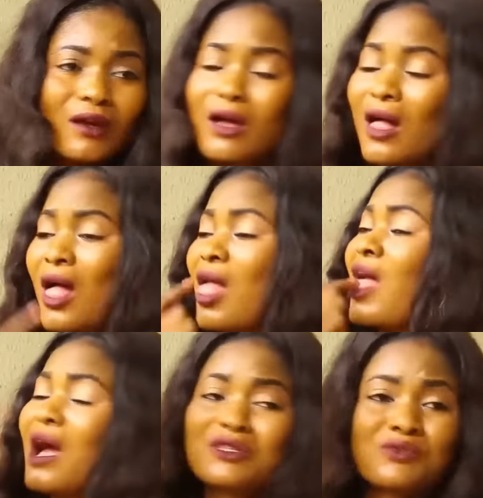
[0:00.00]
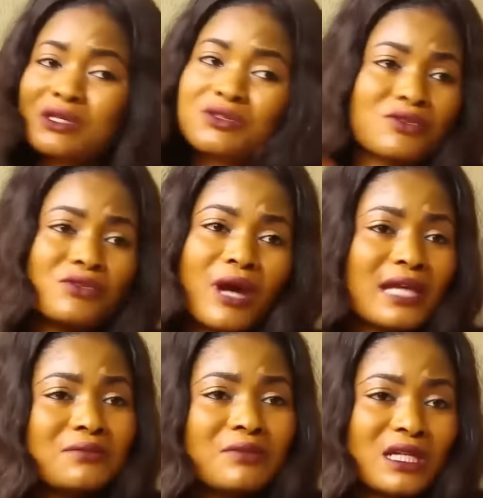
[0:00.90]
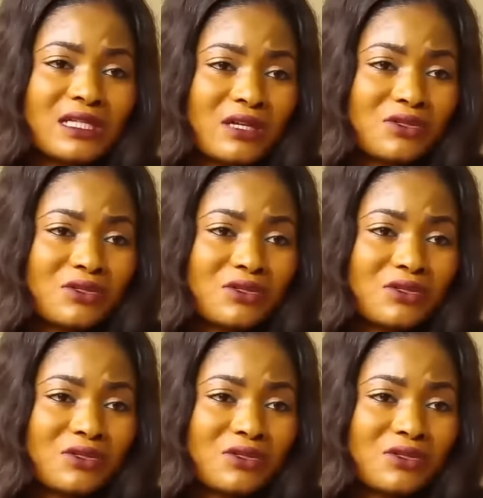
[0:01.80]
I swear to you, I didn't mean it at